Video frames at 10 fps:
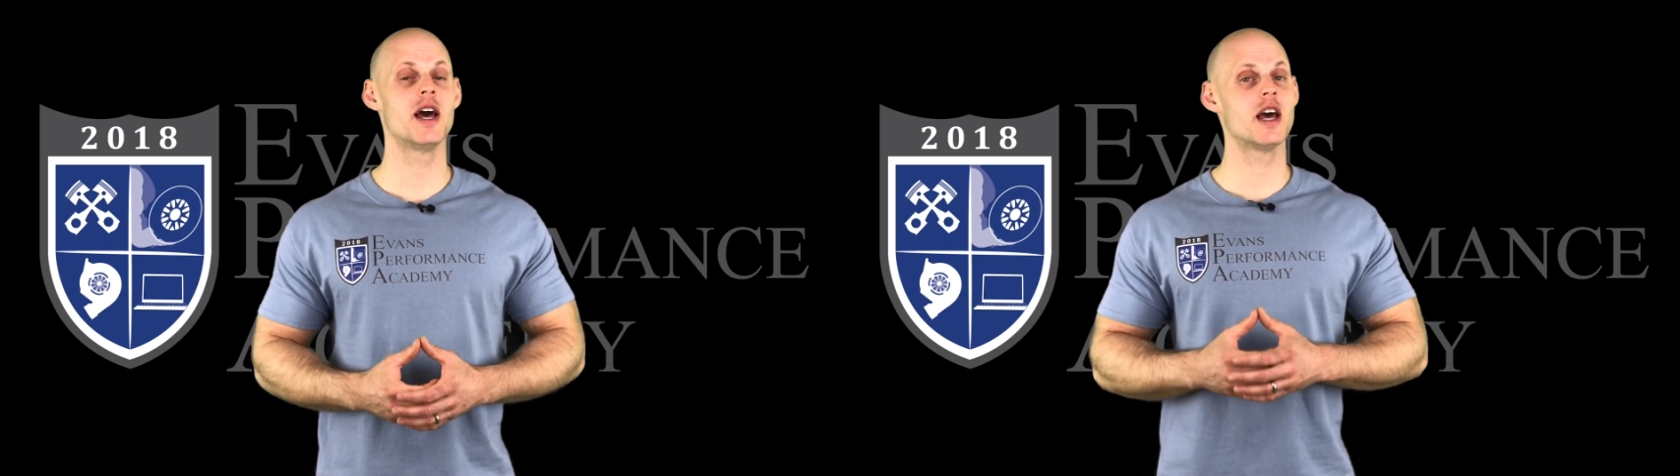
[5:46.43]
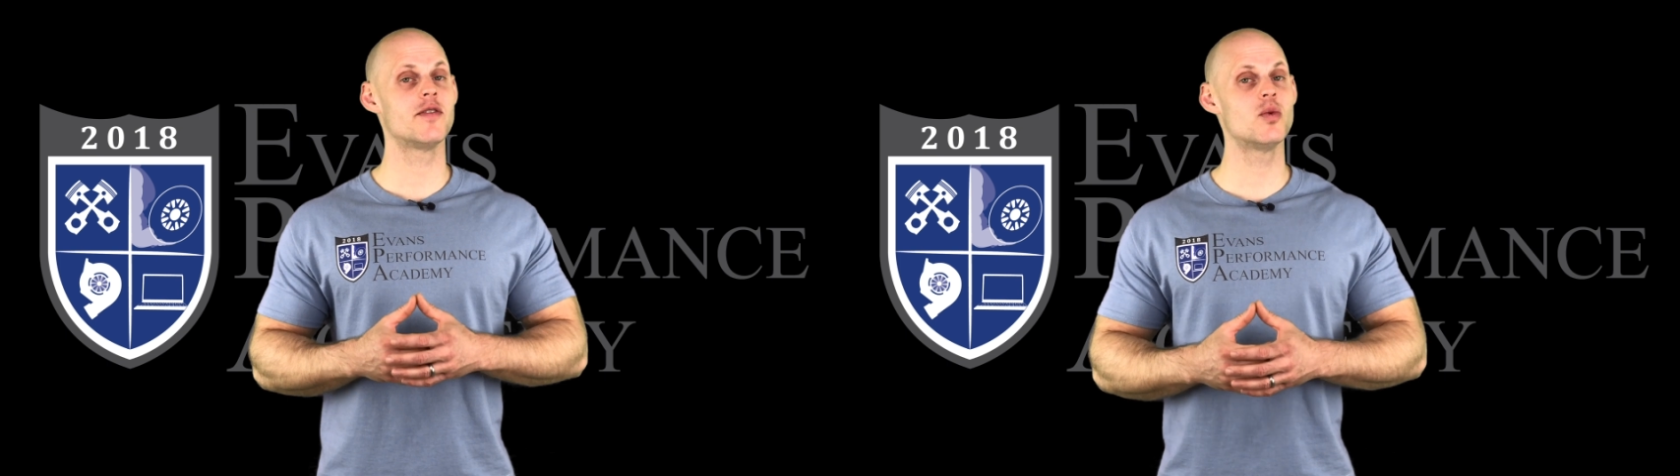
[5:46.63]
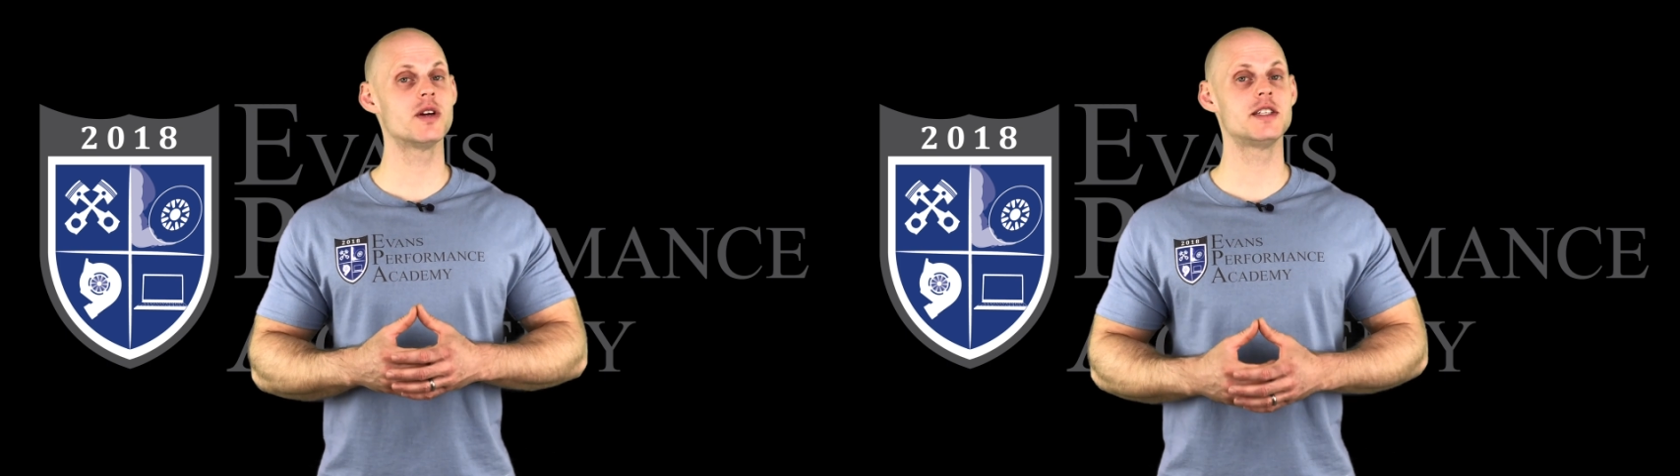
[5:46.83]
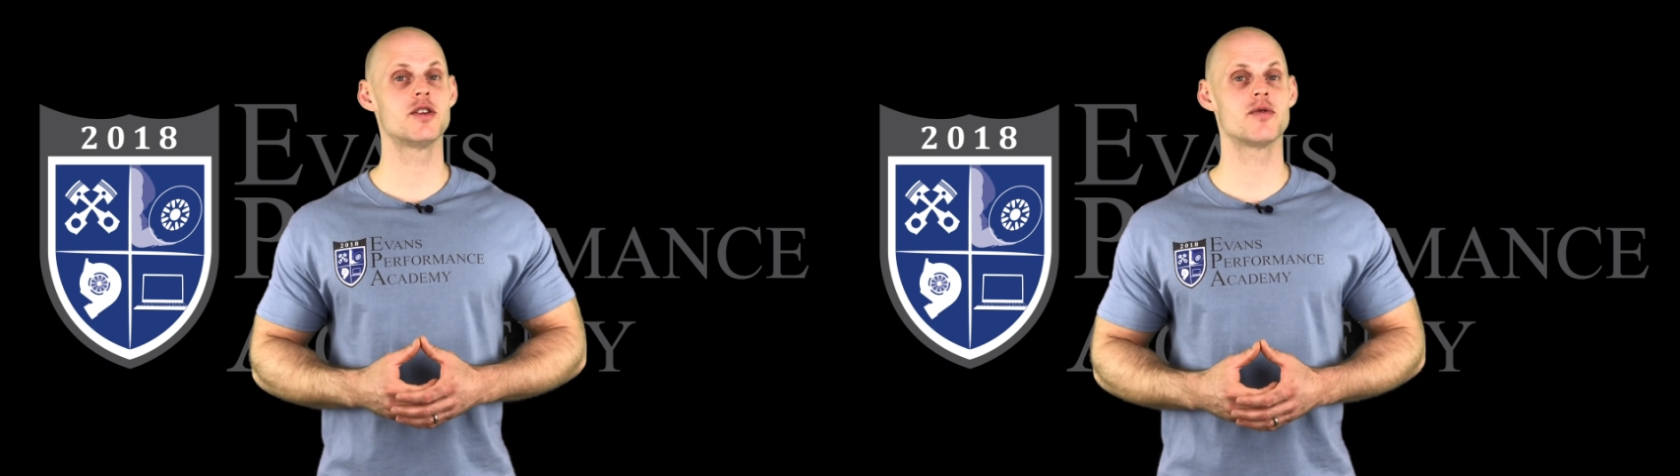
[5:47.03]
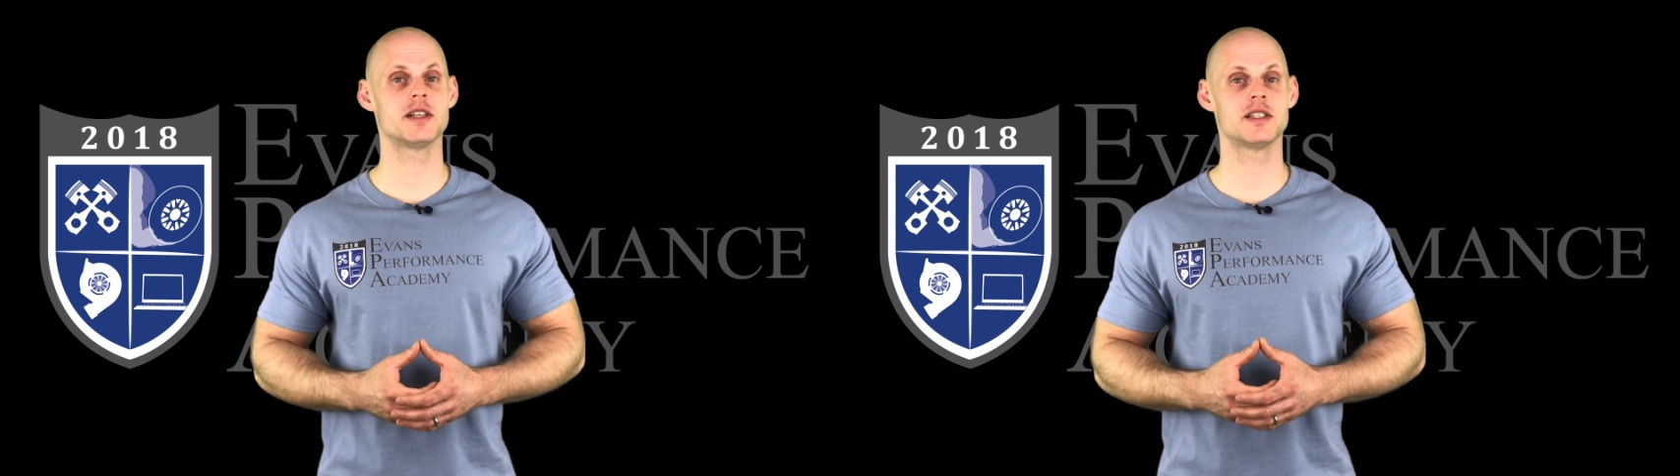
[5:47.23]
If you want to see
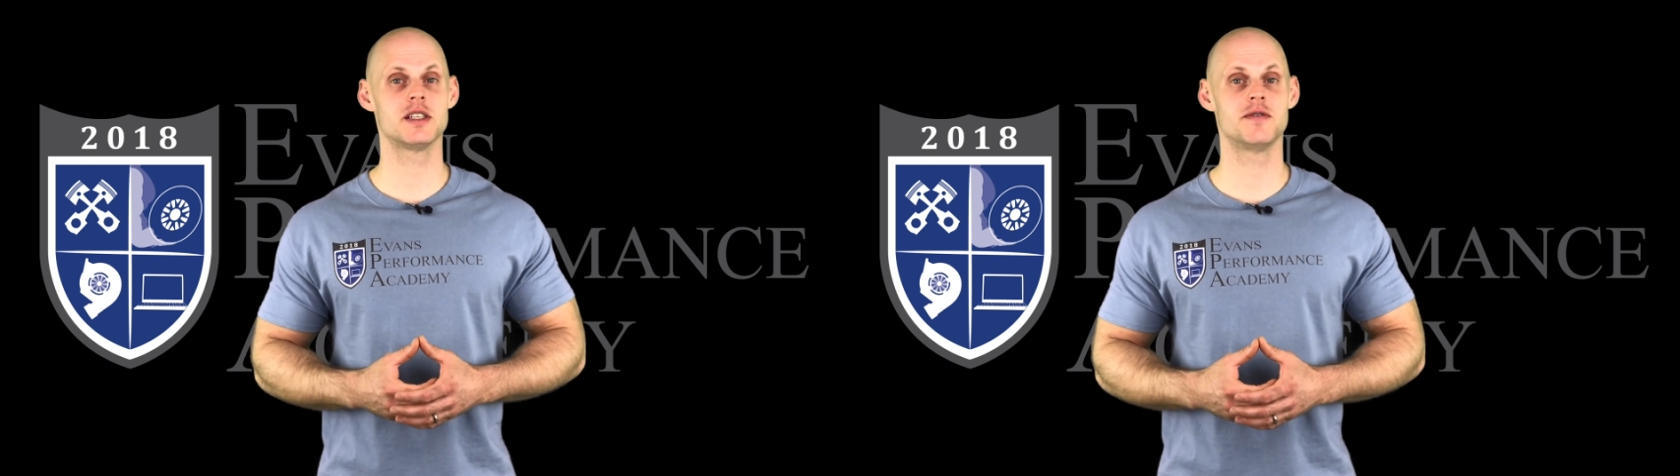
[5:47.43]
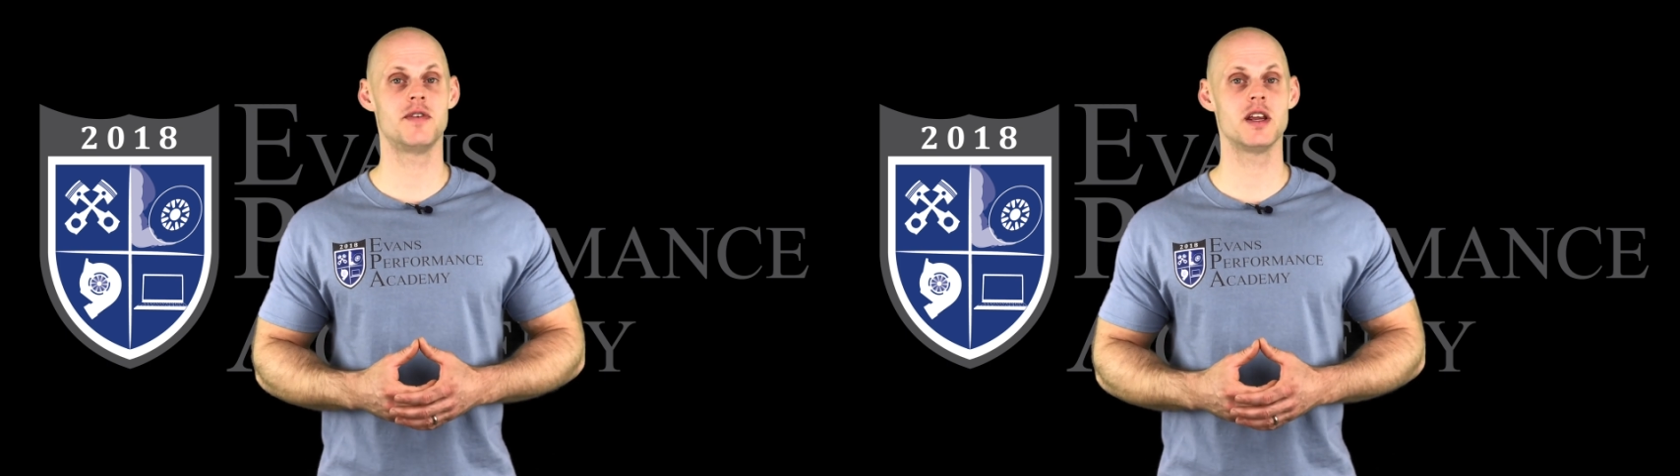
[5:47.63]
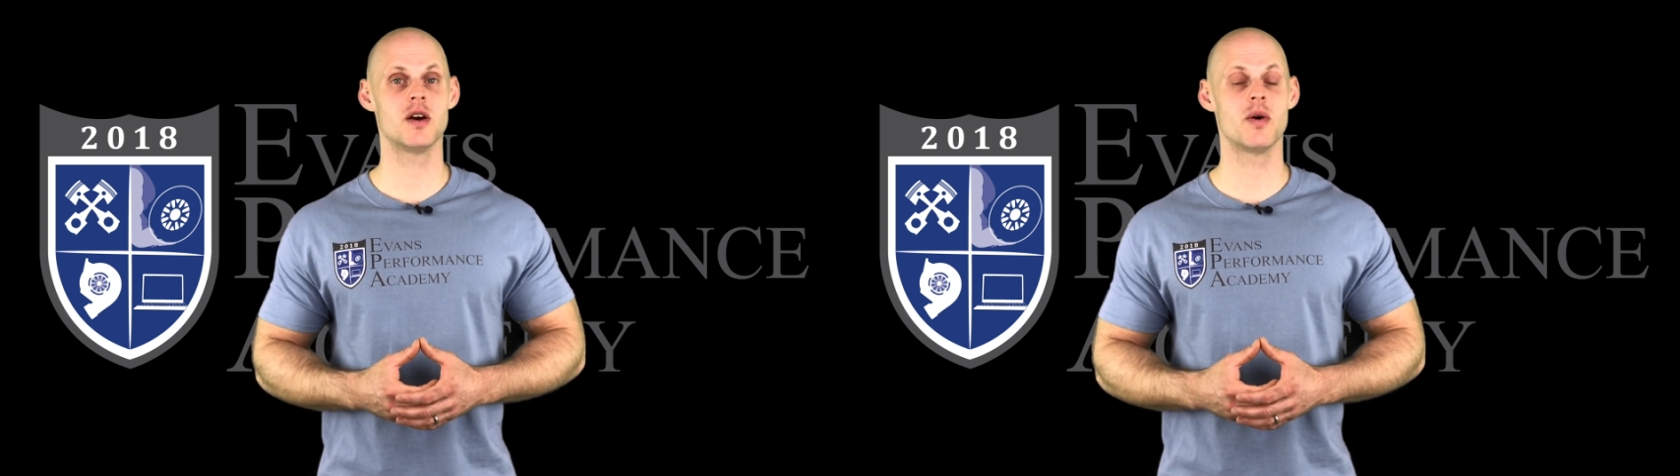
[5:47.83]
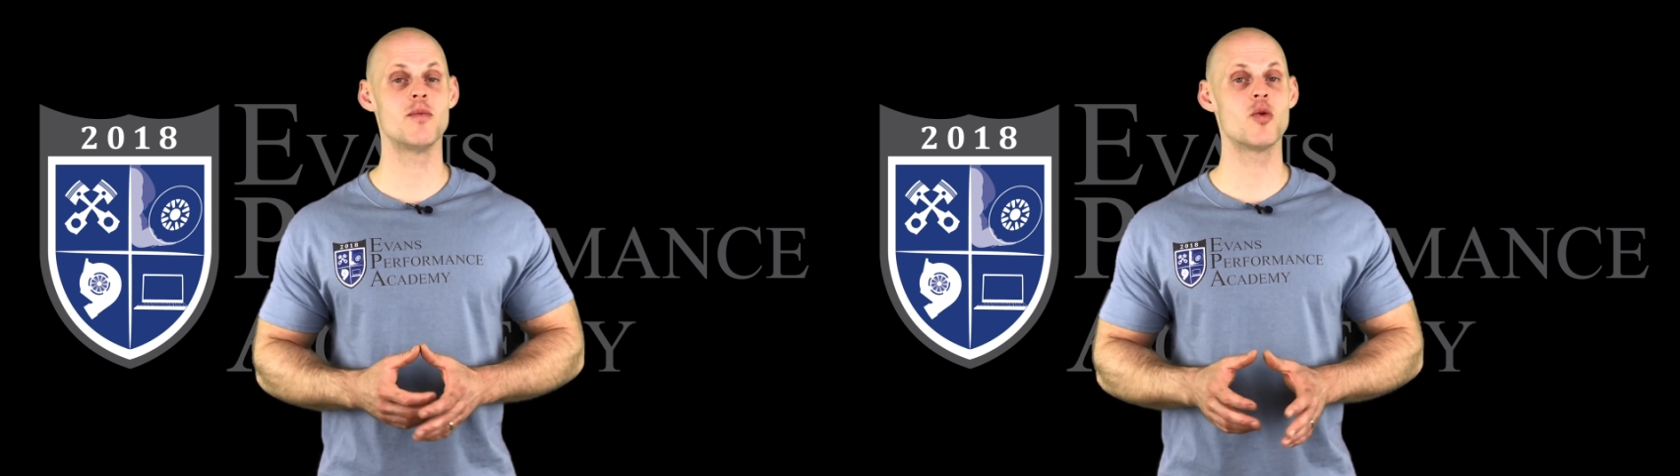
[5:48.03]
the rest of this video and